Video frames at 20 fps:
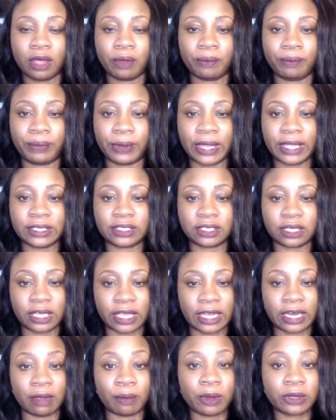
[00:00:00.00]

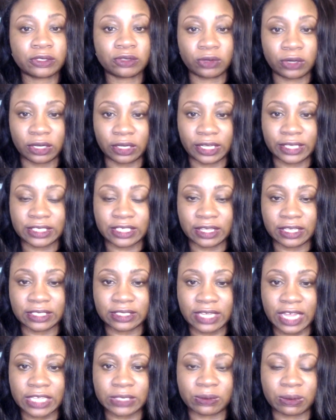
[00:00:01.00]
And I'm also going to link to this
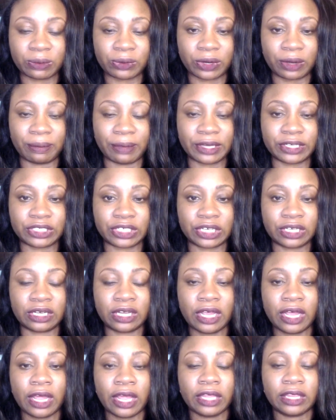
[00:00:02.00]
next one I'm going to mention.
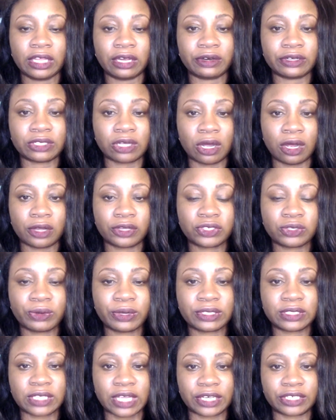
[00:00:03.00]
There's also a
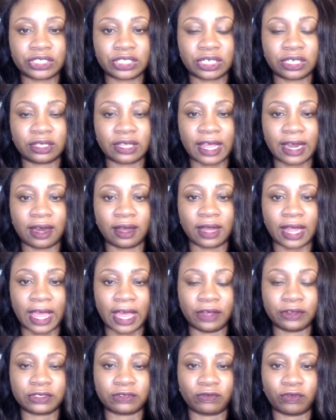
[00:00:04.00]
section that
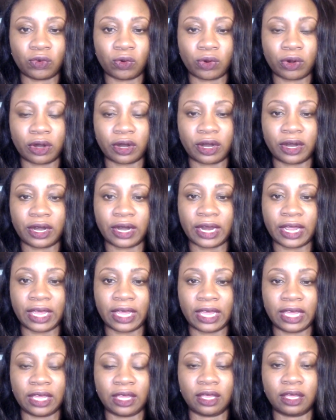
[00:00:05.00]
allows for
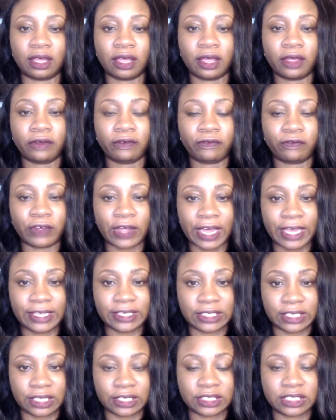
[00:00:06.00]
a
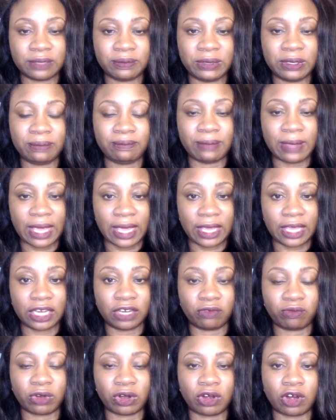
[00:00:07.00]
finding to be made
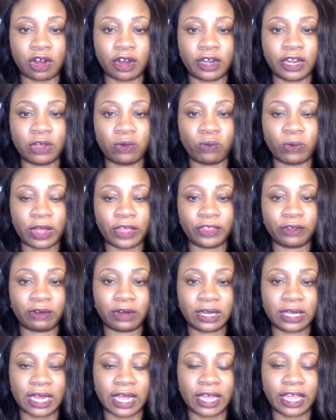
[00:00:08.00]
regarding whether or
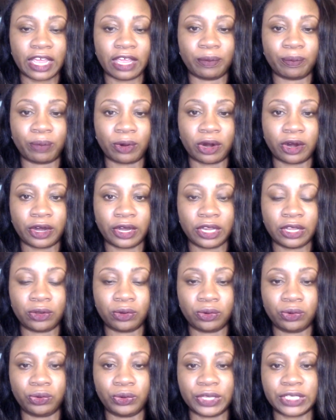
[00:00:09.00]
not a party
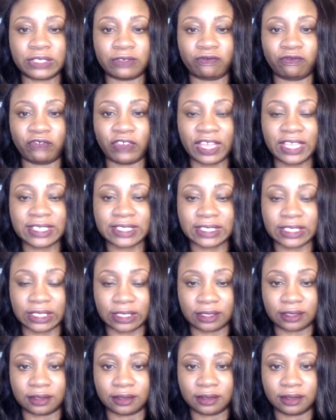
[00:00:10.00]
who is facing